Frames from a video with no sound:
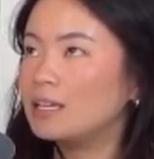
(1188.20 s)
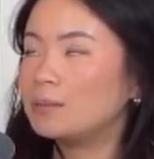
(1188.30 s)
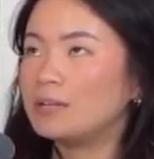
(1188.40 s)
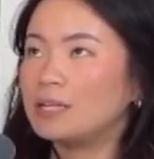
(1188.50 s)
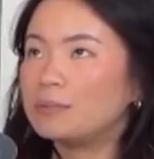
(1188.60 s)

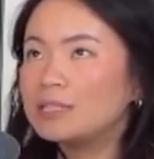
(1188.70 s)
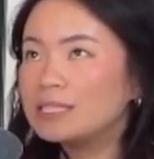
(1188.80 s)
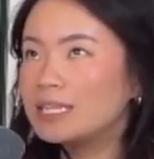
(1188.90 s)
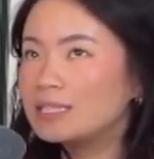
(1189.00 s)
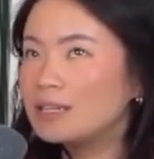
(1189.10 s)
putting
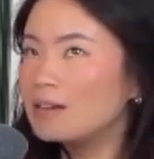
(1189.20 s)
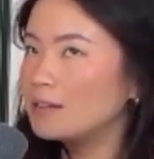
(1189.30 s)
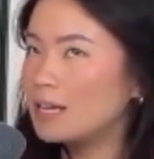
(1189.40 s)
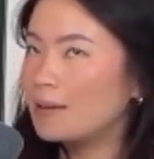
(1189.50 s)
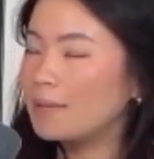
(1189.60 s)
presets
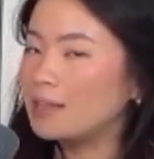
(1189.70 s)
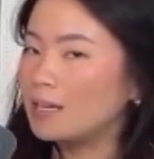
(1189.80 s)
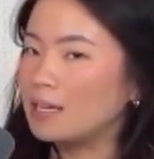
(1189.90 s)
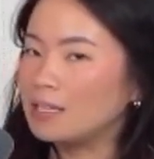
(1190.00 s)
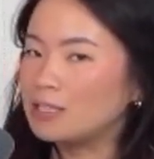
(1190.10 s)
on them and
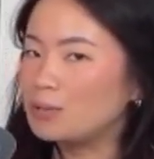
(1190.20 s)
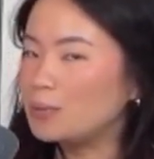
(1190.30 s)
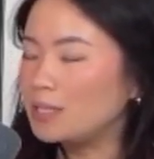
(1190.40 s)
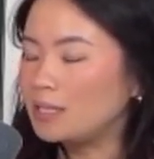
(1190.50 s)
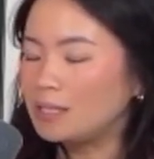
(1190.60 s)
then
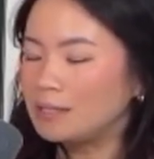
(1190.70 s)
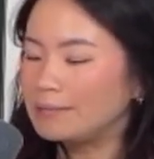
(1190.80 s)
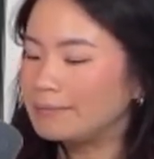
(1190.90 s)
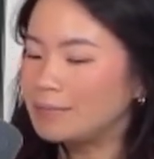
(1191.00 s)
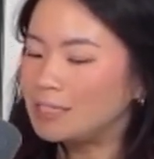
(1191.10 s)

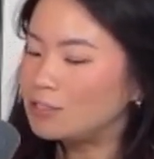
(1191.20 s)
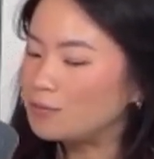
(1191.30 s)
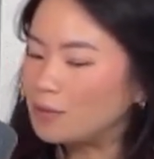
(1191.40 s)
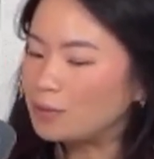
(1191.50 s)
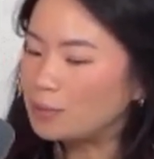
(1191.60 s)
tweaking each
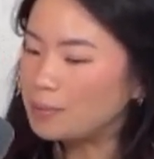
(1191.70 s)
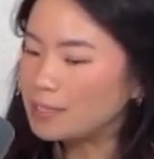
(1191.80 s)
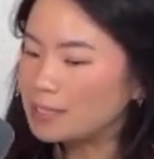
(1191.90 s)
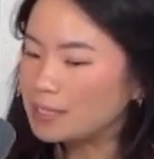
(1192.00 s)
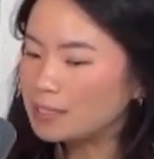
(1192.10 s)
photo
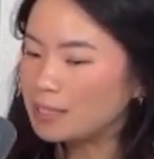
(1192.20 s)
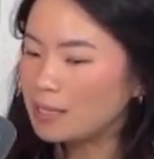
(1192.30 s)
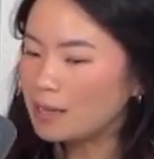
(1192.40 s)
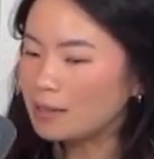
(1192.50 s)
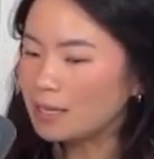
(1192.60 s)

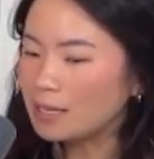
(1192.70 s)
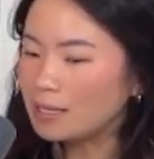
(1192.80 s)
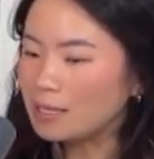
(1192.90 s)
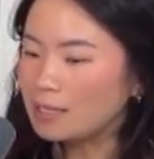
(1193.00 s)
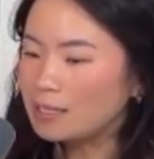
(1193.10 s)
basically. And
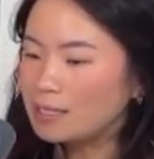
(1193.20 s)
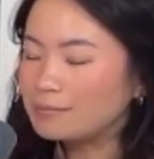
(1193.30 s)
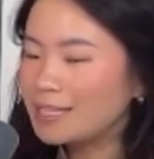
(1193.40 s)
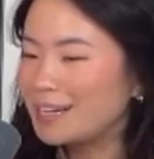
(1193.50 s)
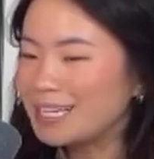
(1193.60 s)
then,
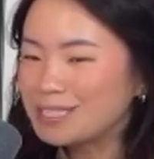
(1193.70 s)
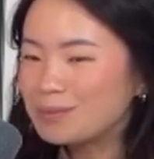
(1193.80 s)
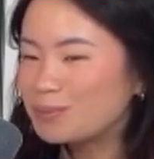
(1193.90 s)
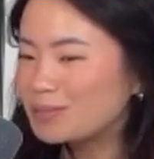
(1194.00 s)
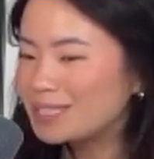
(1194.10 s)
yeah,
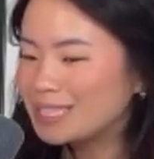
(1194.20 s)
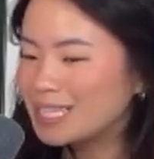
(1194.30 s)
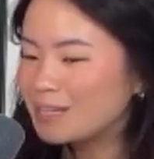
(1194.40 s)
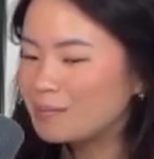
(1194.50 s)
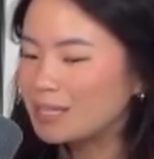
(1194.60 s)
exporting
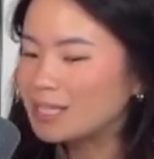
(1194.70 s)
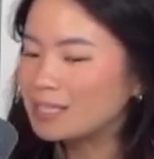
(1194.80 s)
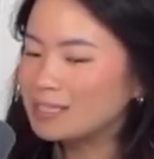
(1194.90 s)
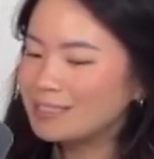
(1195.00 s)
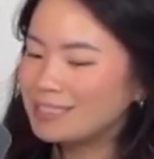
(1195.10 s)
them and
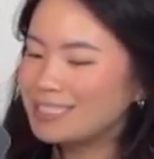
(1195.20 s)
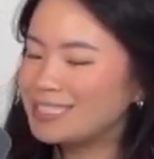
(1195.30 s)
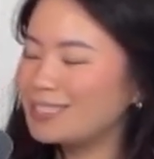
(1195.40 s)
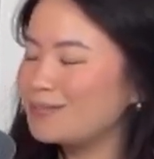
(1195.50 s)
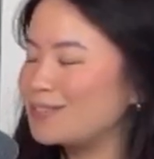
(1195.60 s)
then
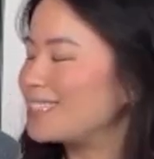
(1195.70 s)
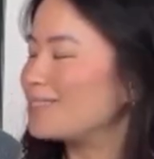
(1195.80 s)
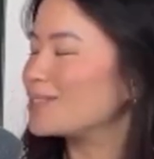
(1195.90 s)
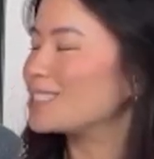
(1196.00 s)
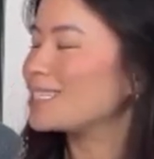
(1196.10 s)

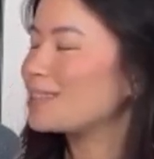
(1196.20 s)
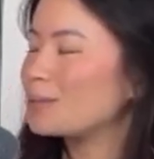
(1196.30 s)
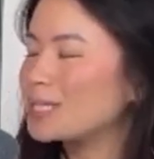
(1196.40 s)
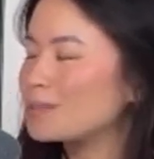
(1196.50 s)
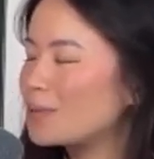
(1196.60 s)
delivering, which is like the best